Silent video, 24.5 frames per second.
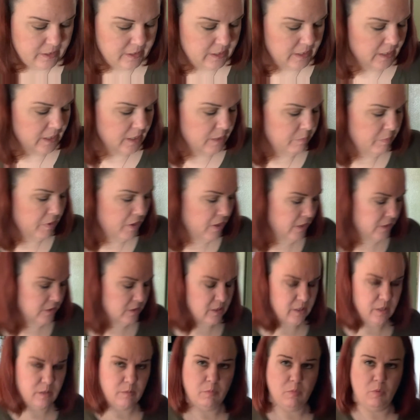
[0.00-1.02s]
I bought
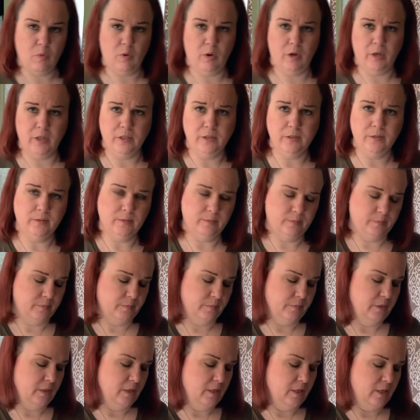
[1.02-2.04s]
some more,
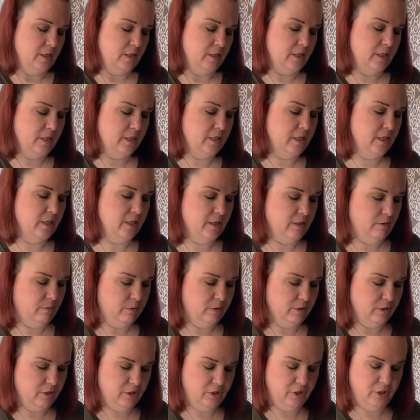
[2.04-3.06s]
thinking it
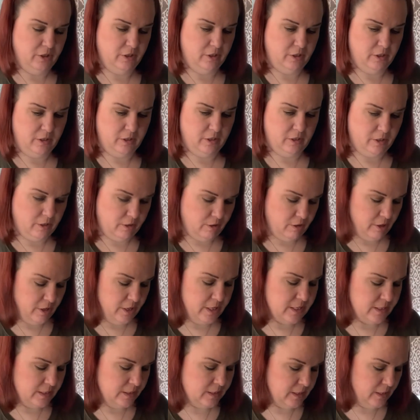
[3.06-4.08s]
was just a
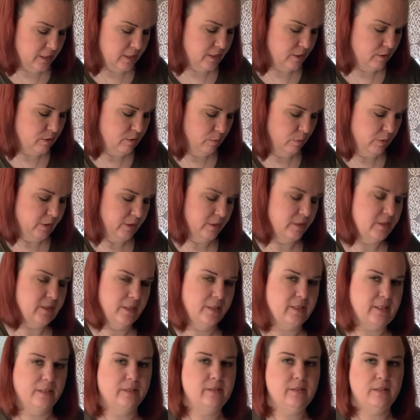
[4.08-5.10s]
crazy
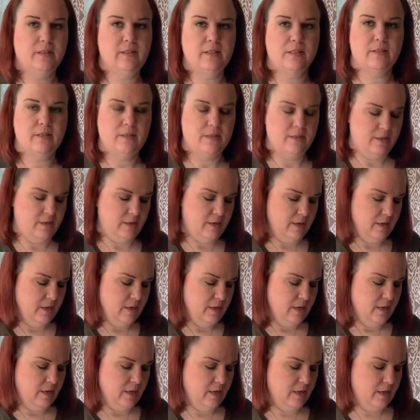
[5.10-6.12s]
coincidence.
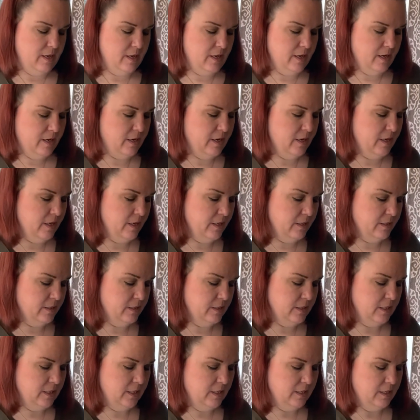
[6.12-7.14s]

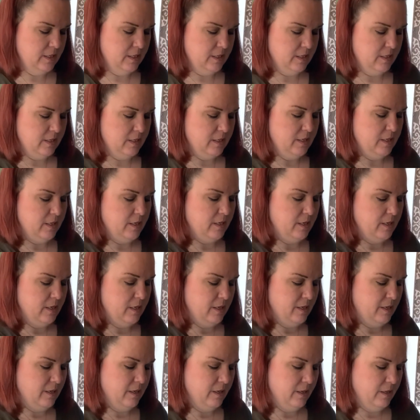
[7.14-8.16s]
And
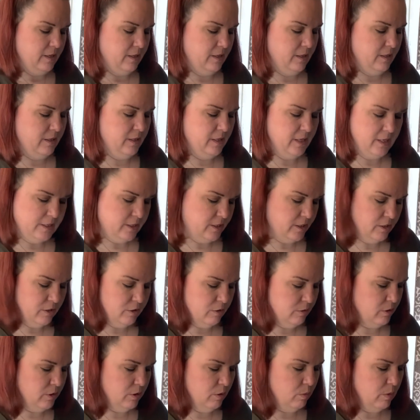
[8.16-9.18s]
that didn't
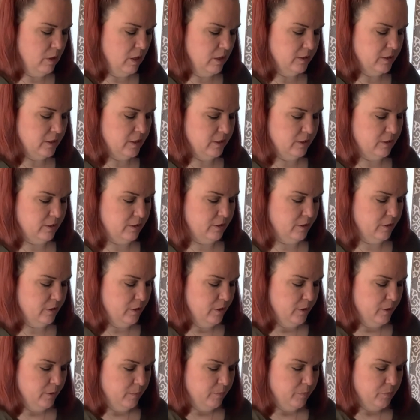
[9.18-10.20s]
go so well either.
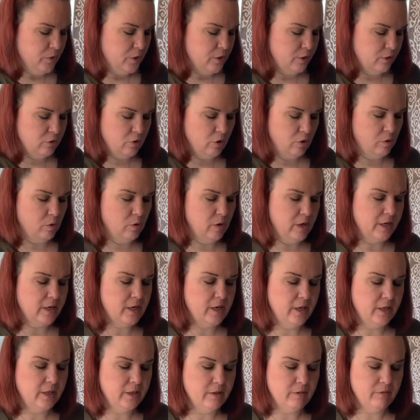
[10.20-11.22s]
So I
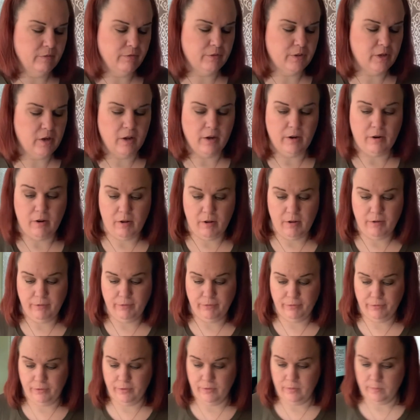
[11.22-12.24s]
kind of got
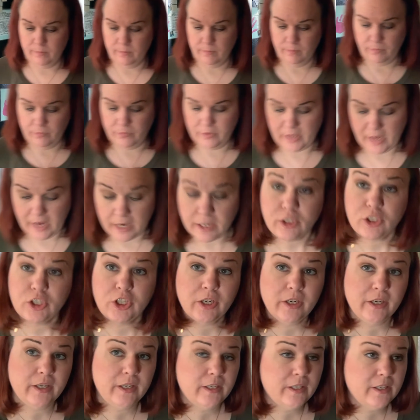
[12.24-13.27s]
off that
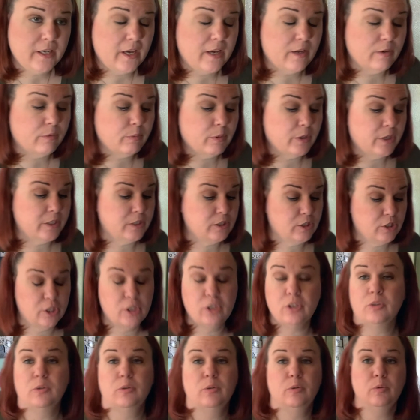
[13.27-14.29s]
train and went
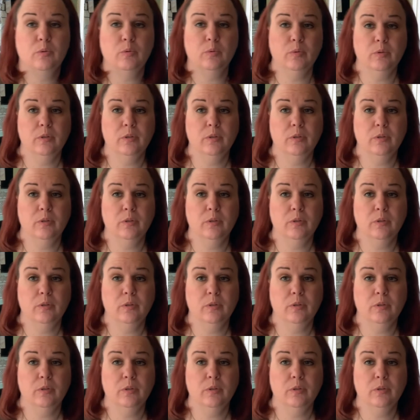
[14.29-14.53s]
to